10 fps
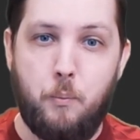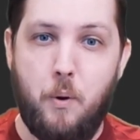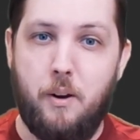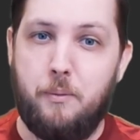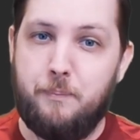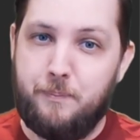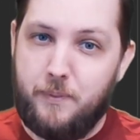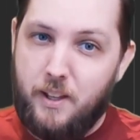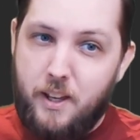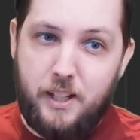Well,
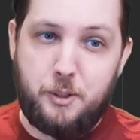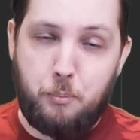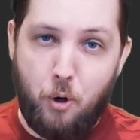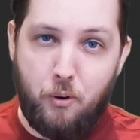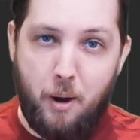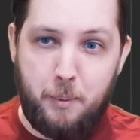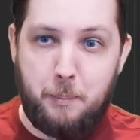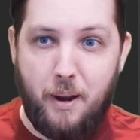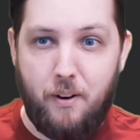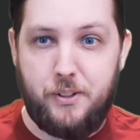it's a programming
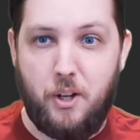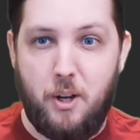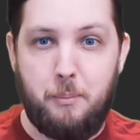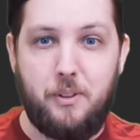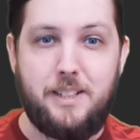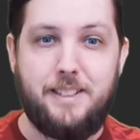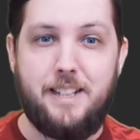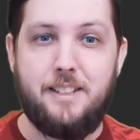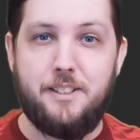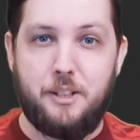paradigm that is
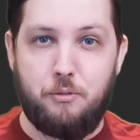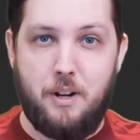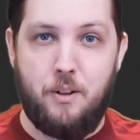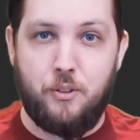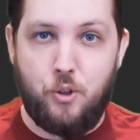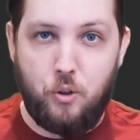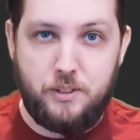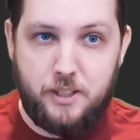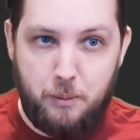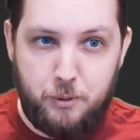centered around the
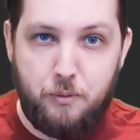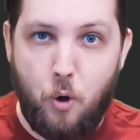concept of